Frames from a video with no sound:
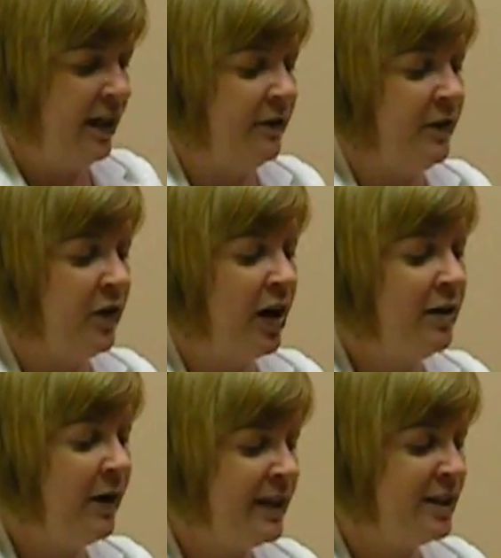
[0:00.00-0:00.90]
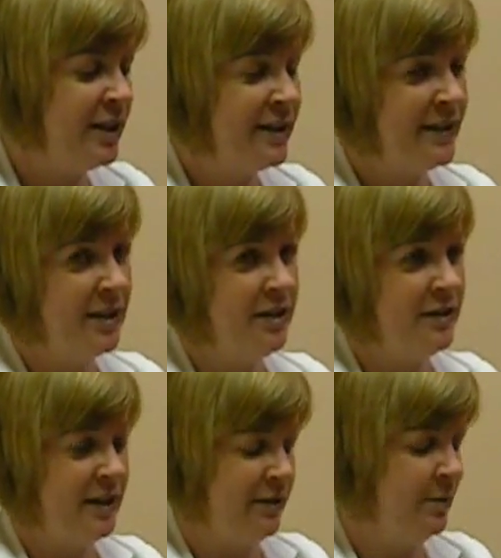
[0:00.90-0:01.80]
And if you are watching us on
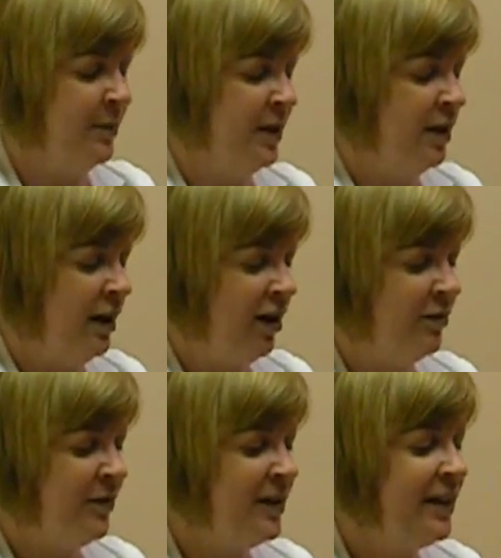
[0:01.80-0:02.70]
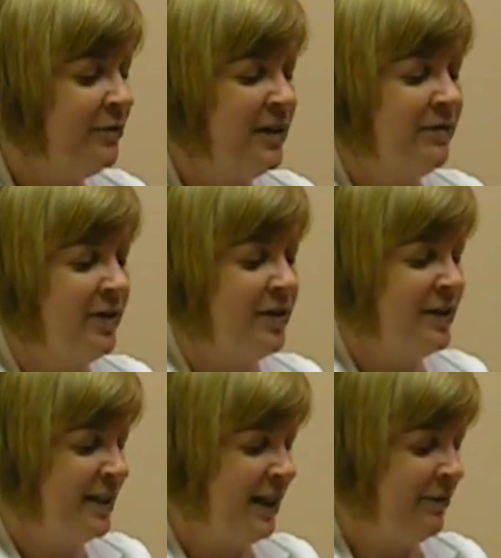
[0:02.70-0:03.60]
YouTube, hopefully we've
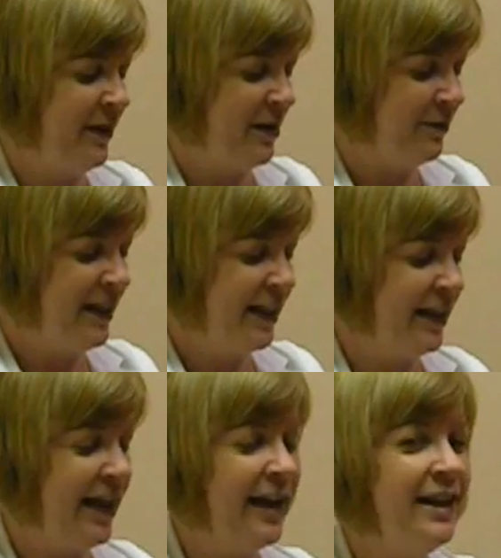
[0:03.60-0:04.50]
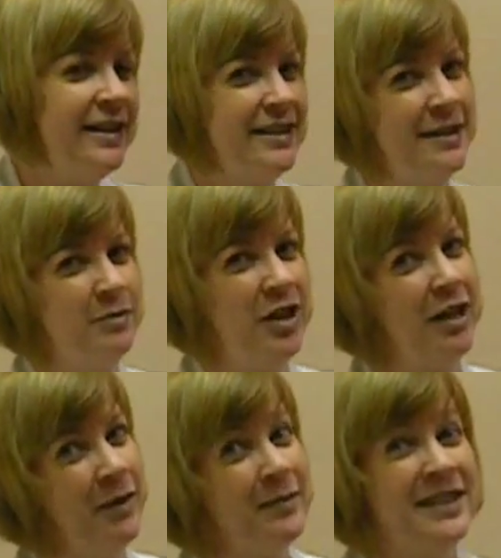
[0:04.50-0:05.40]
learned enough that we can edit this and
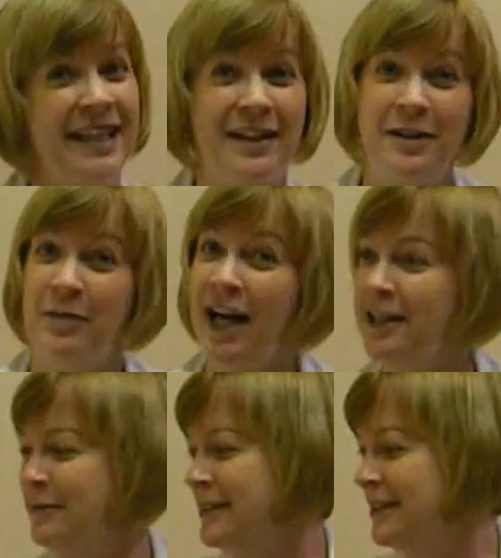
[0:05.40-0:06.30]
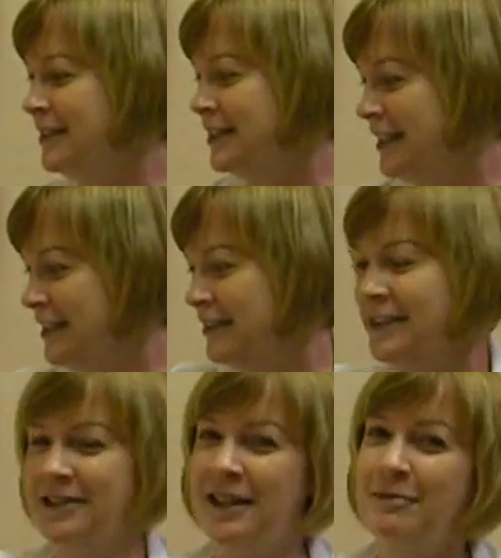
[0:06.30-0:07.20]
put our website on the bottom, so you can
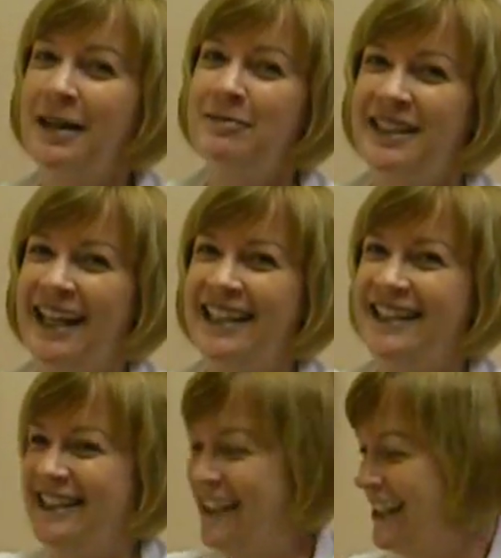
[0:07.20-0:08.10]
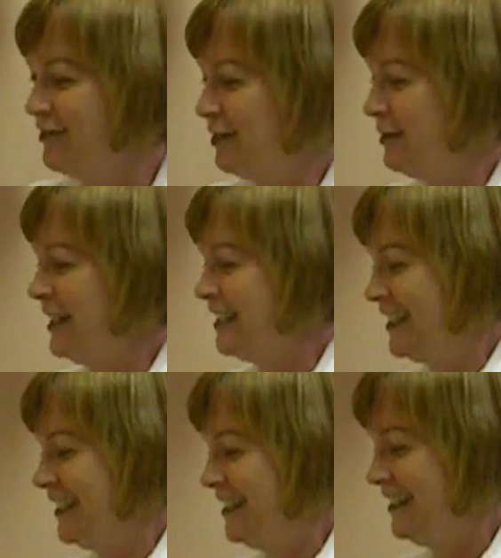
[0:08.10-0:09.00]
go to our website and see
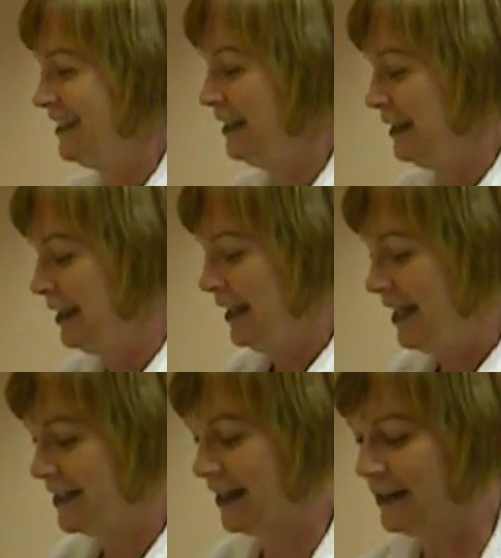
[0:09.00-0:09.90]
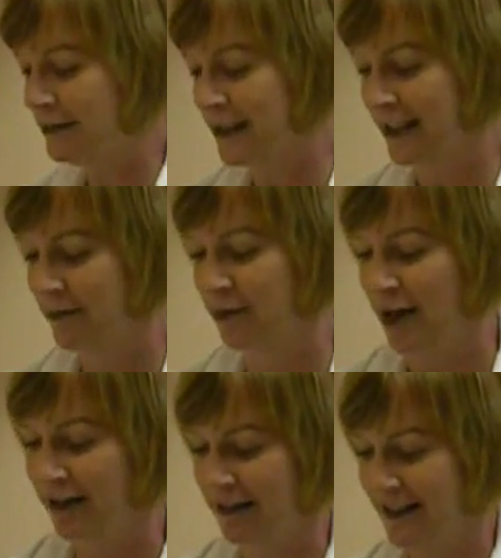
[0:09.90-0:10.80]
information. It's all a work in
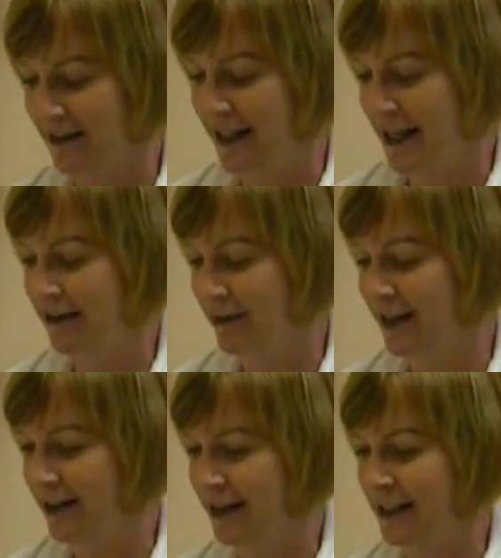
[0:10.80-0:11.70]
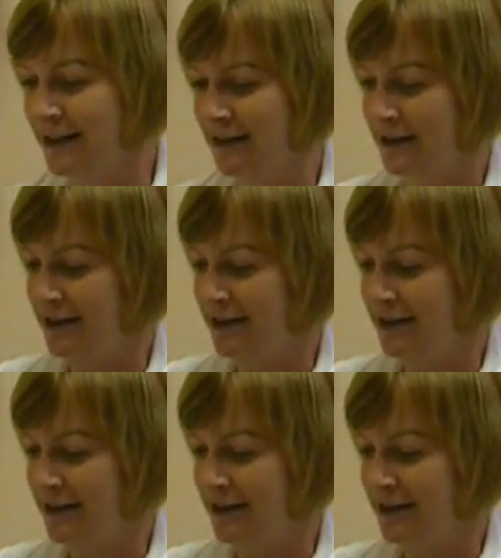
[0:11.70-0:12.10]
progress, okay? We're learning.